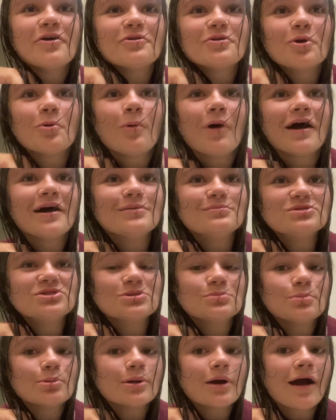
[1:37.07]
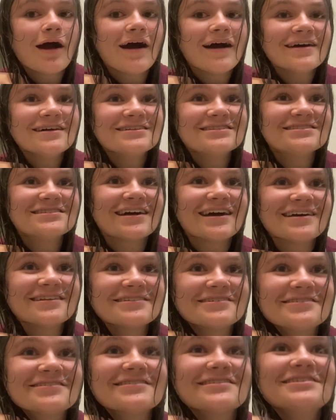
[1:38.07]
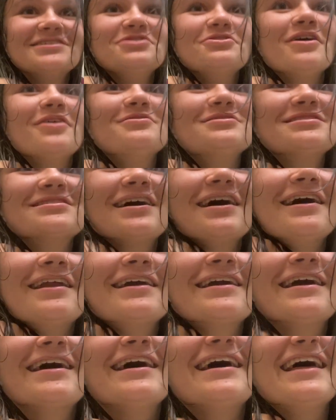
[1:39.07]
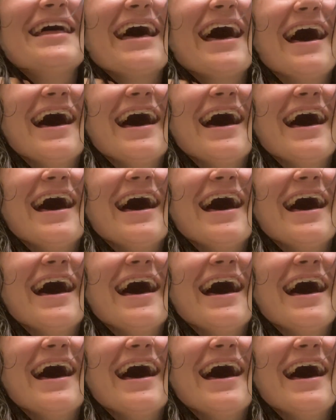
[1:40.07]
I don't know why I'm surprised. I literally knew I was cutting it.